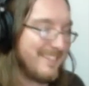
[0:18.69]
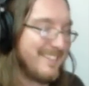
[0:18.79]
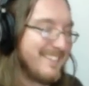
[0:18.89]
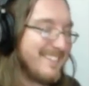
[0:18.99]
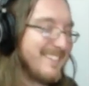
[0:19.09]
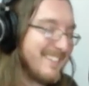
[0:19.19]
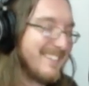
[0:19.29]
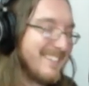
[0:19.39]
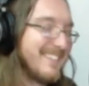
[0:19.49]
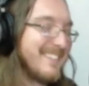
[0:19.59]

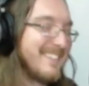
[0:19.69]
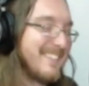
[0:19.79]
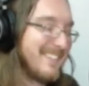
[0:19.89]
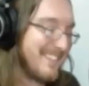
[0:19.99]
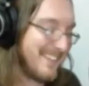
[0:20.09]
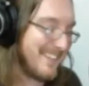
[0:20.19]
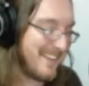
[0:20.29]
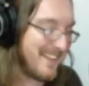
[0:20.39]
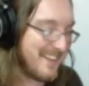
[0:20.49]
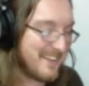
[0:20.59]

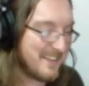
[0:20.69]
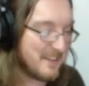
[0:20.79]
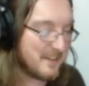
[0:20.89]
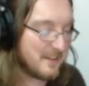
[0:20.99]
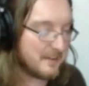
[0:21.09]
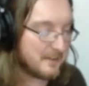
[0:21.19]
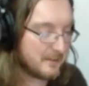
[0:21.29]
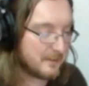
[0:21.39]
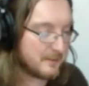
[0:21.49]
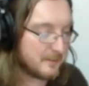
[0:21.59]

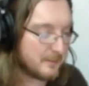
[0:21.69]
The person shown says nothing.